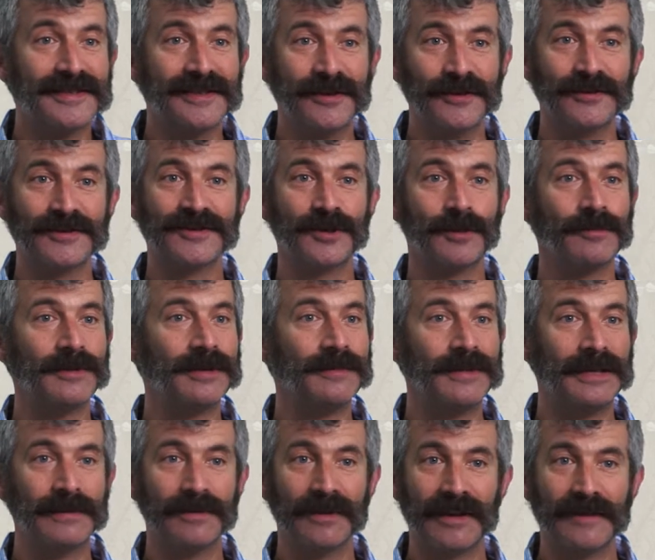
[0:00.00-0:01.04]
You know, so many
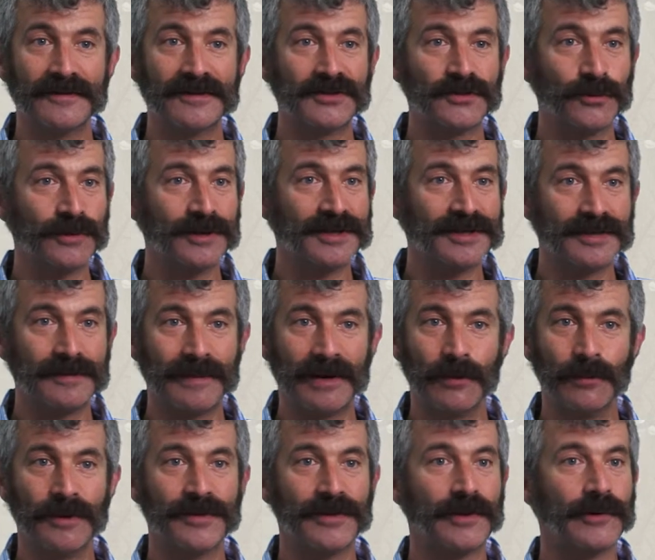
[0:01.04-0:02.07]
people have stories about
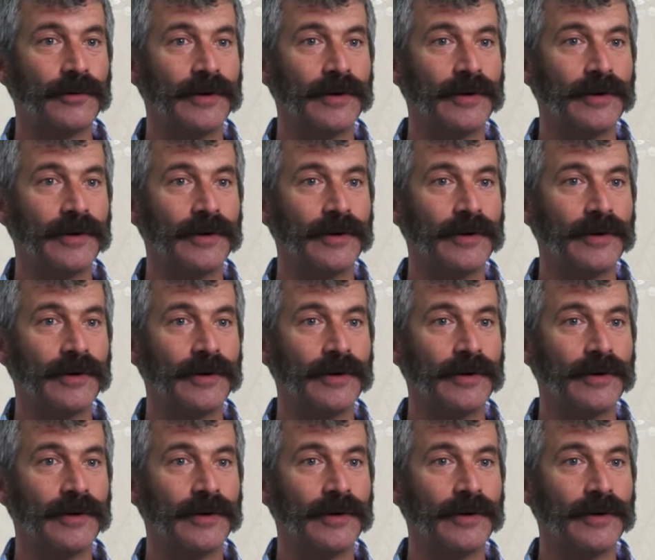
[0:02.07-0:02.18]
what their